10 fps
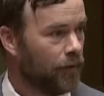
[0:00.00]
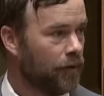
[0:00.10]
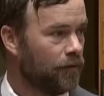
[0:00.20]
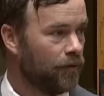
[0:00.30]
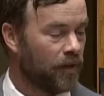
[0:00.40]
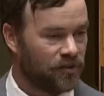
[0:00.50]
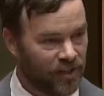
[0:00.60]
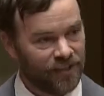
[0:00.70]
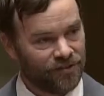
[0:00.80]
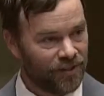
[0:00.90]
So they
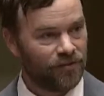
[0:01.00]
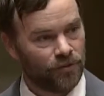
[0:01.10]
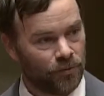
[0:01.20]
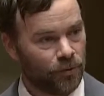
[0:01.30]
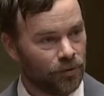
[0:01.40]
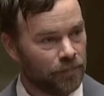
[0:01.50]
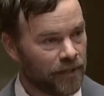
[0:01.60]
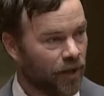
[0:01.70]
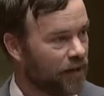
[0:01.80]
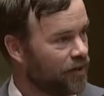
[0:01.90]
changed it to you could be
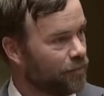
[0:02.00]
locked up